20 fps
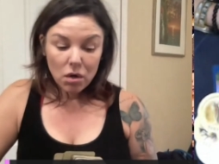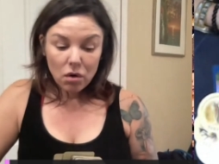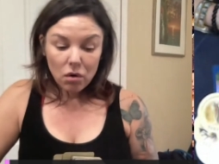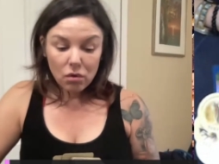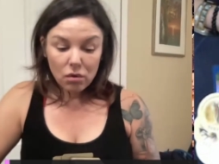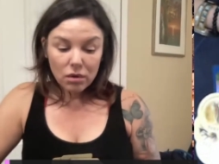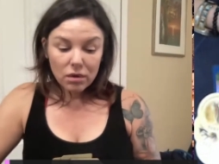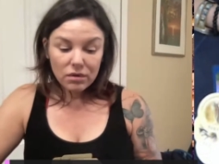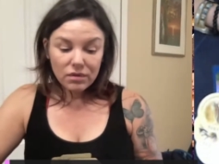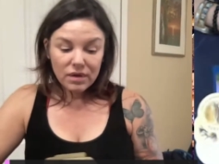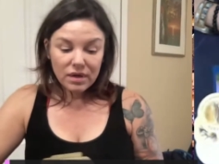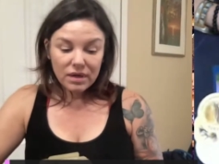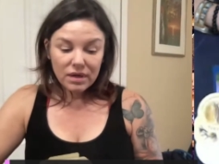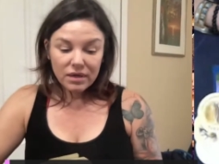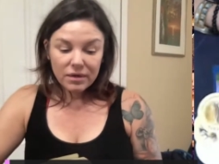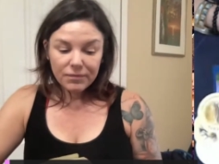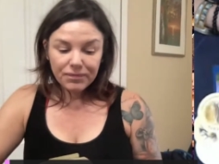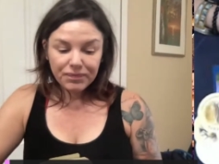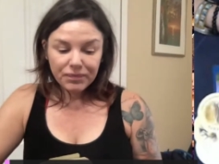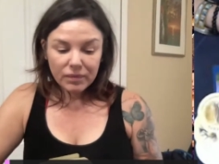or
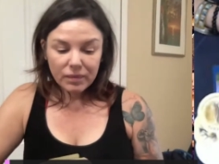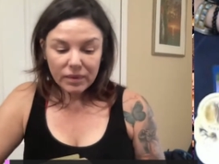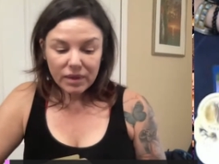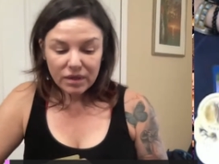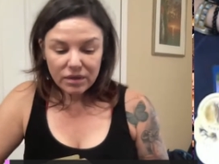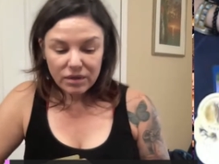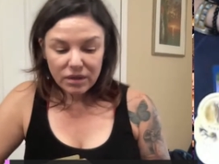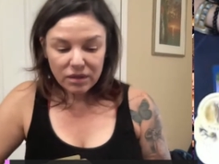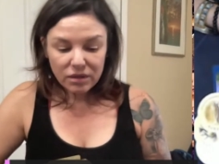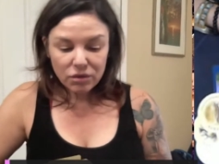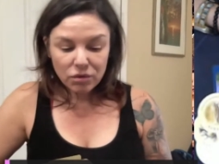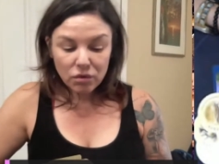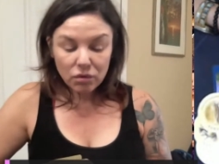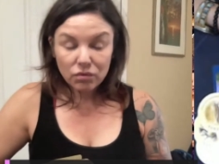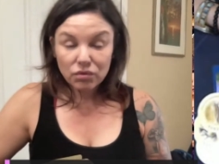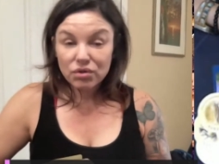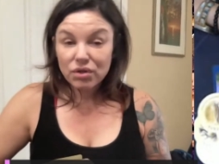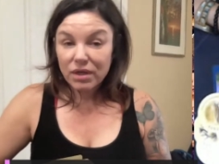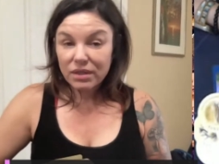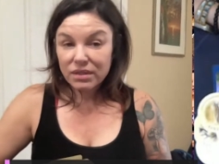they, they you
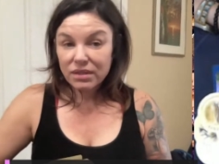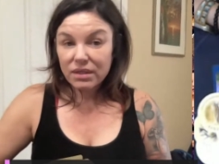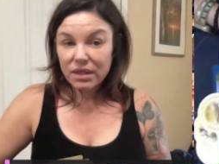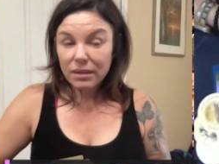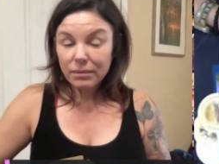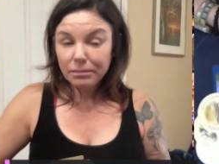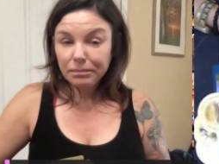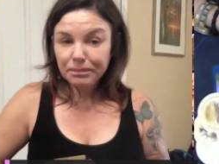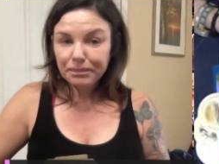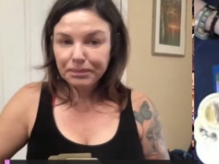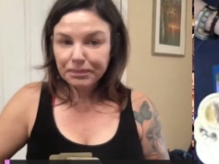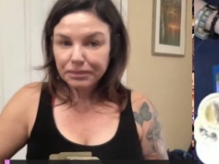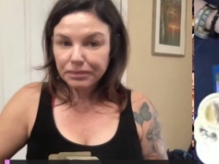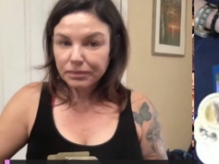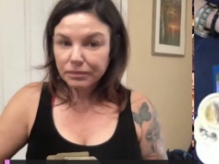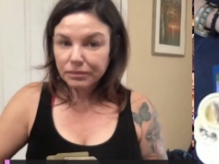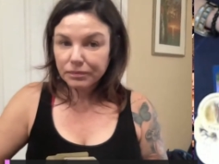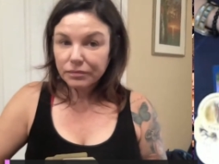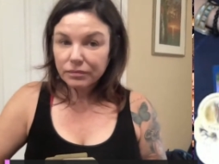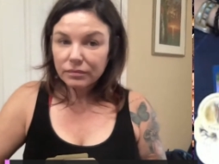don't trust them
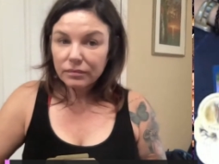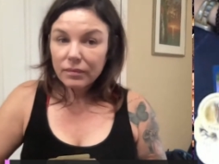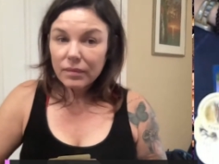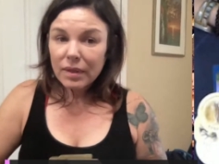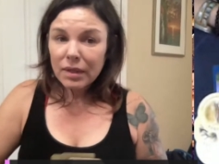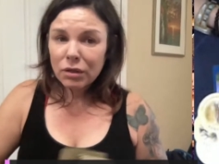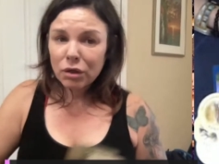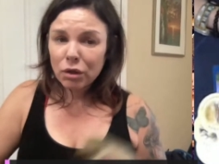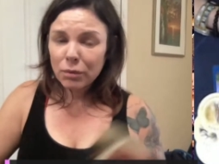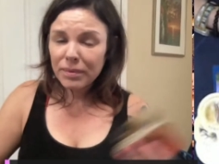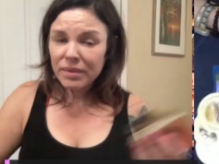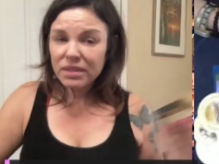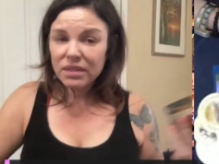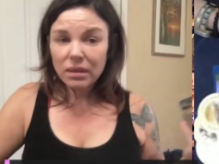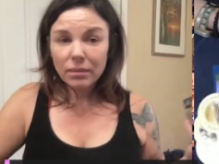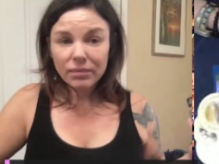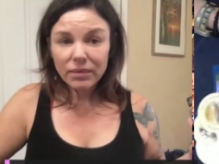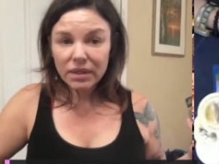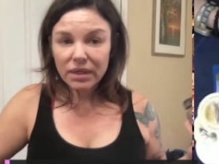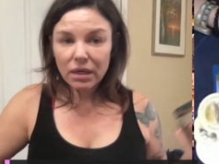could be
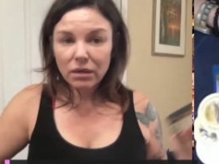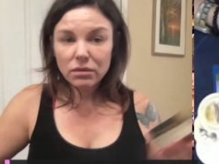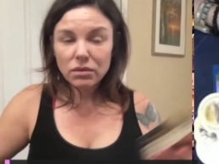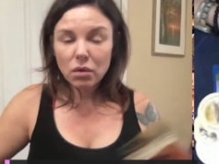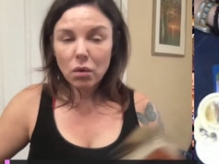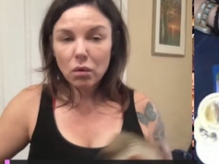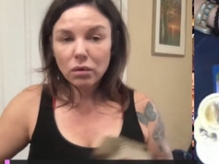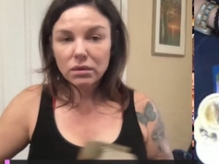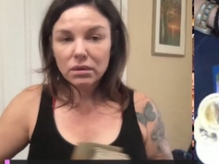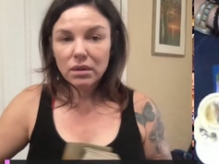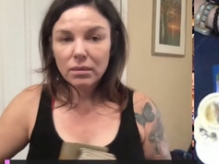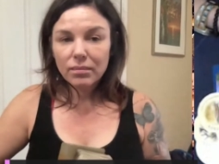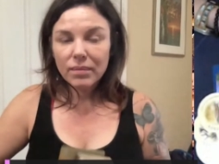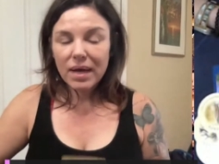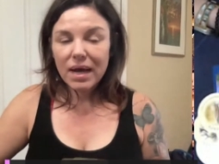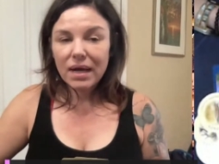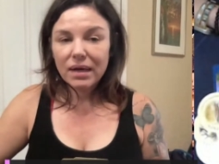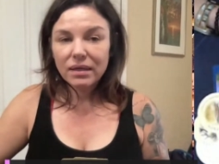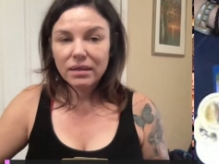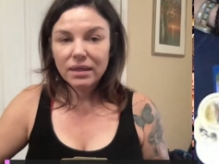something else holding them
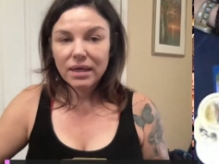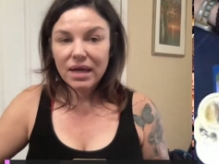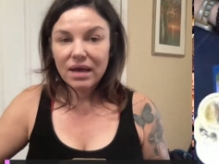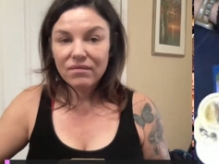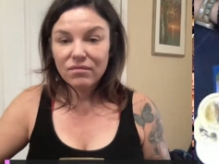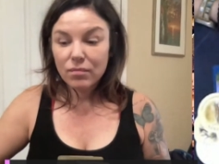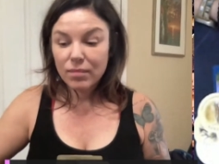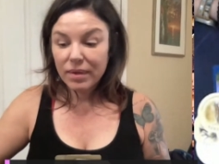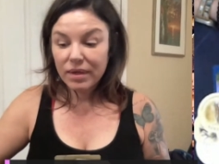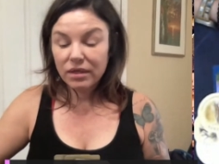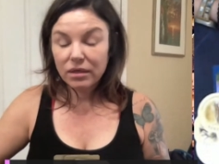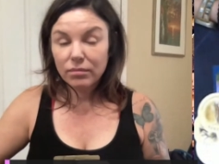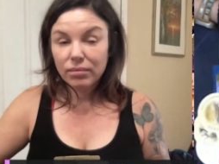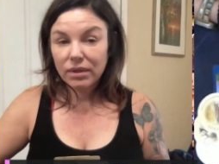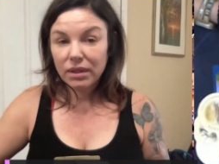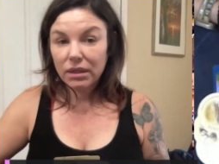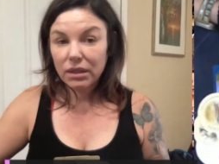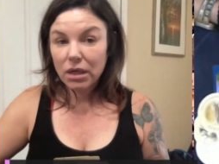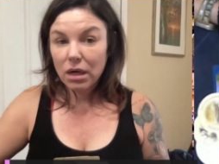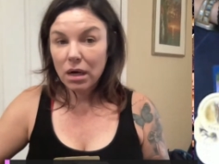back and they haven't been
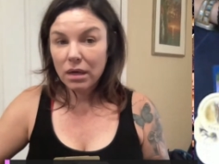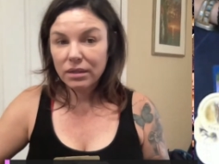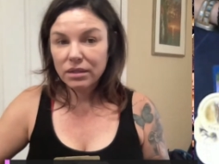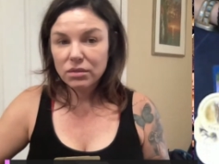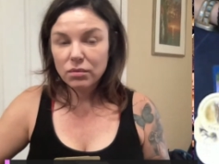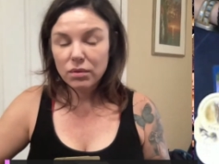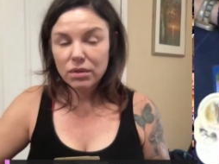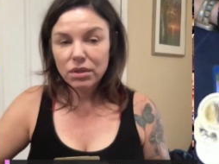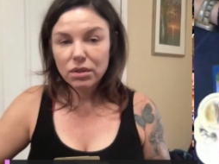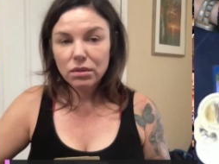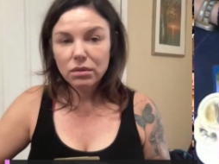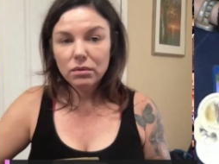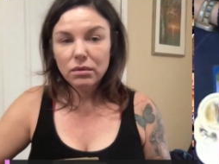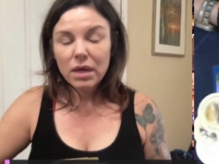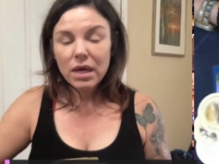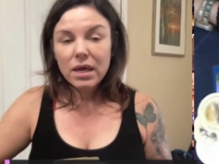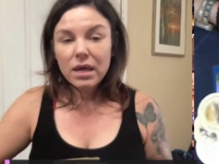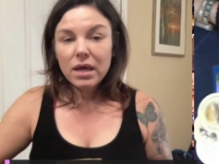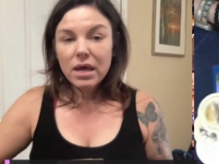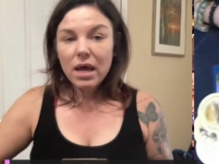completely honest with you
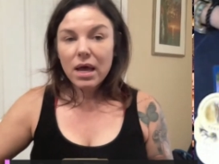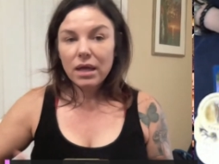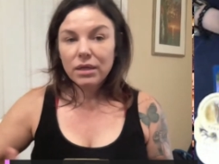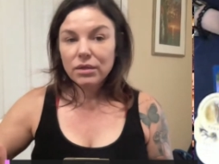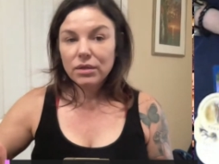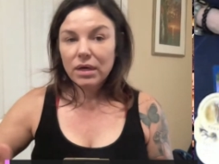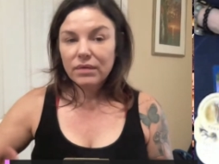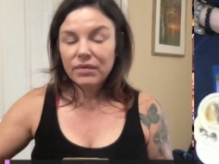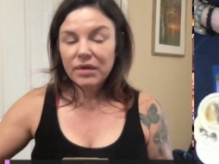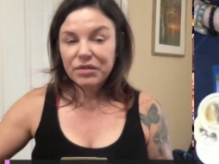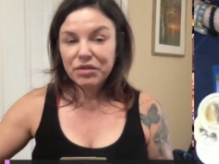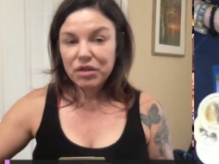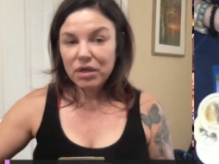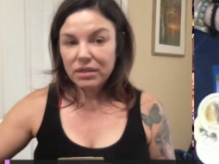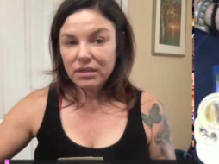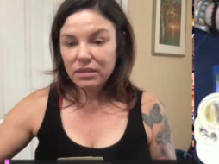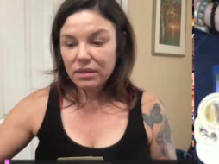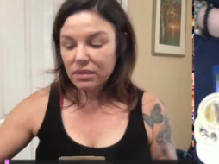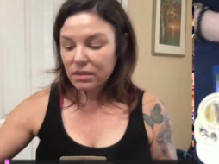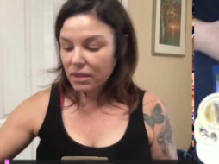and you had that
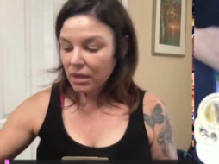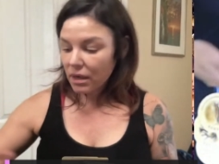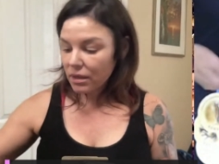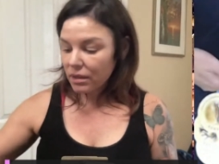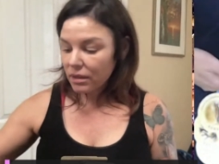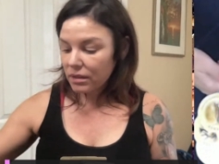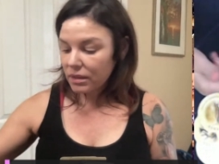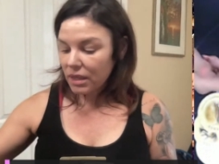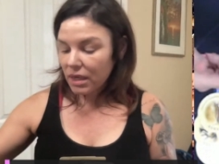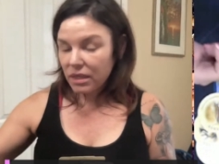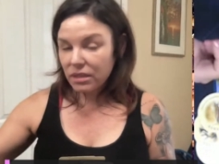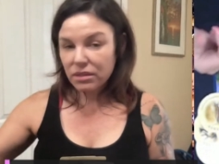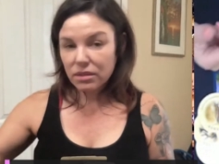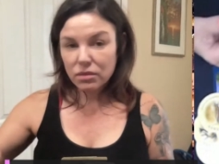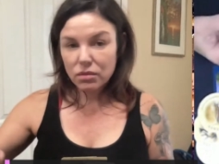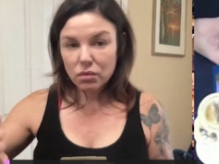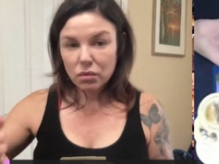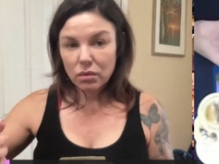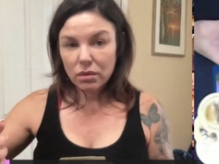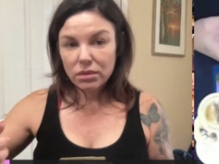justice card and the ace of
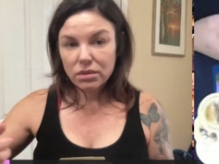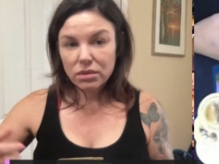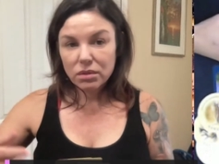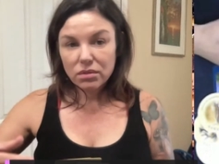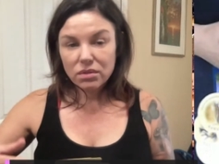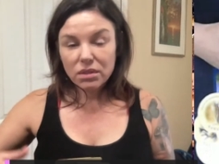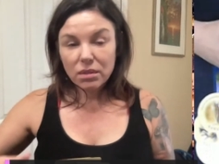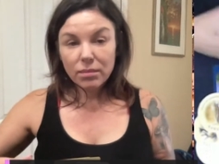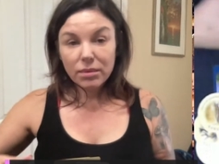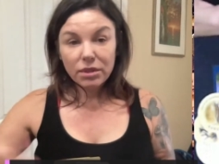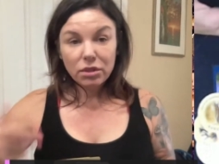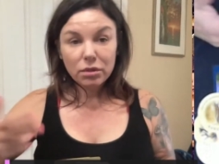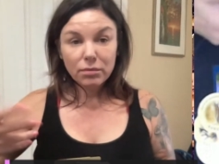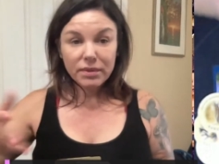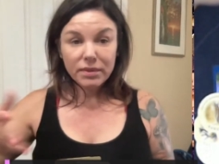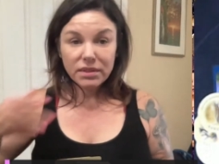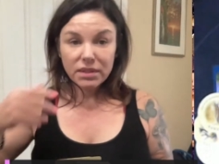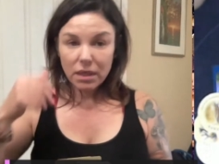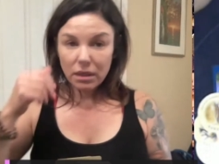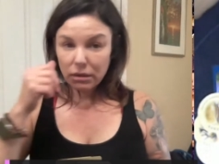swords so somebody could
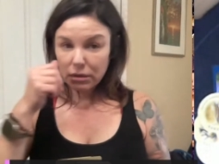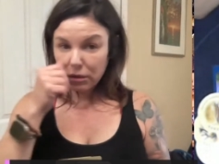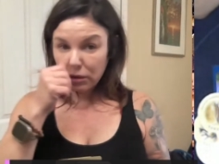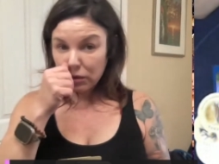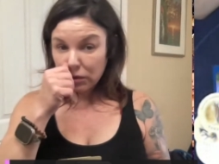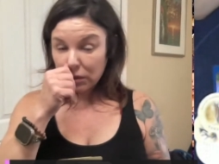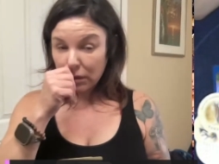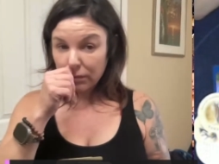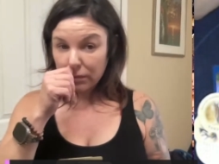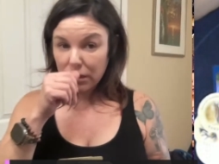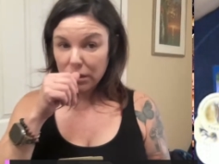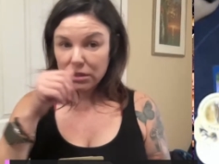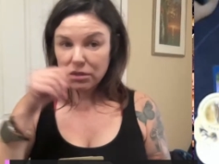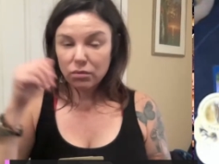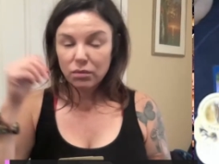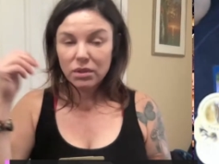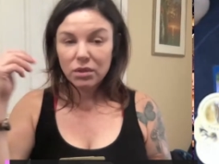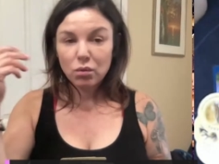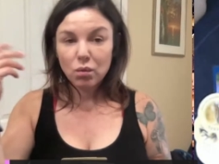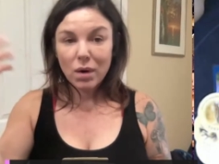be telling you something this
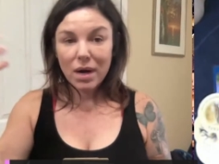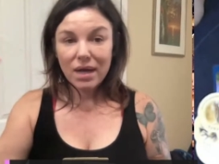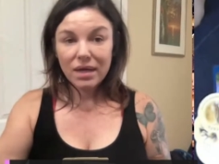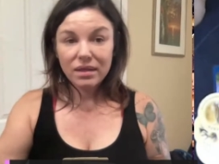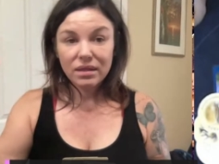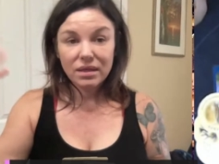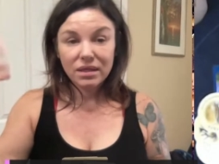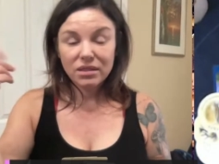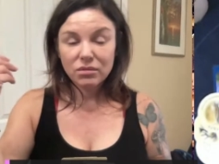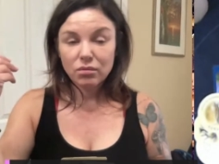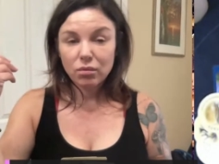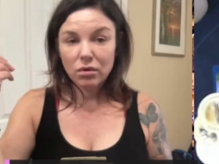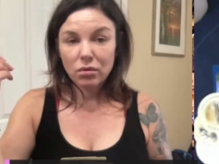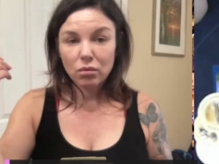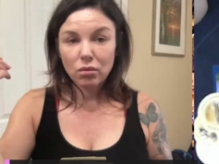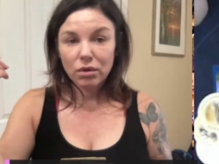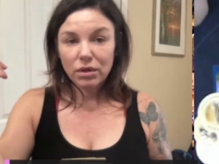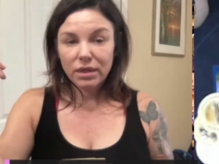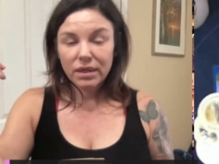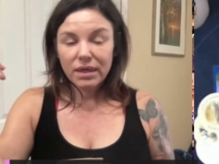week why things weren't
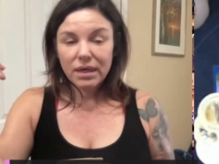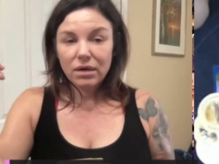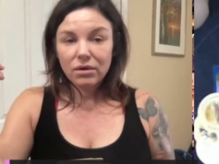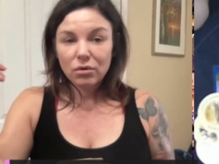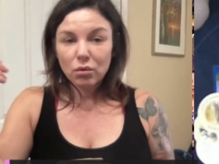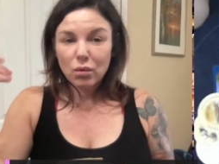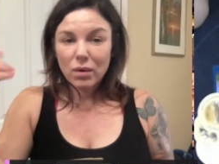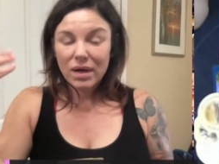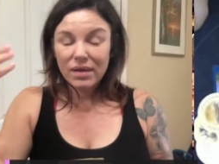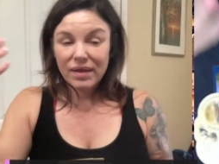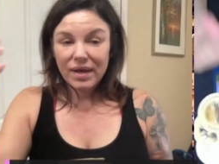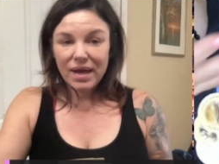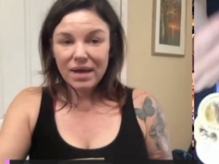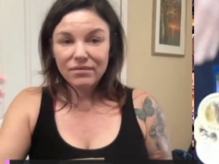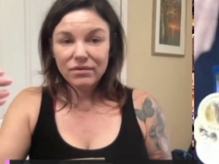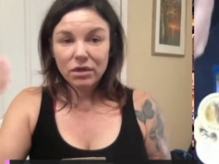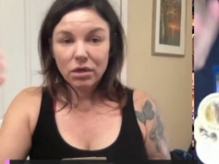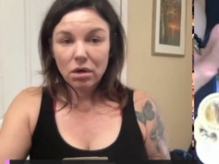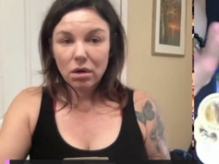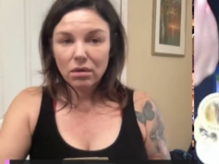working out or why they
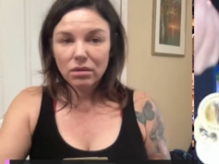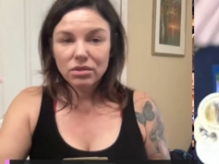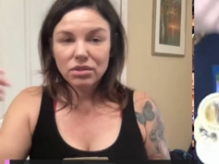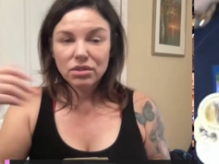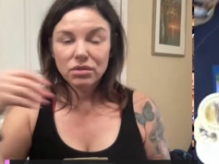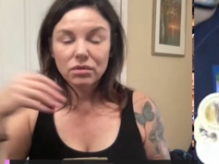haven't called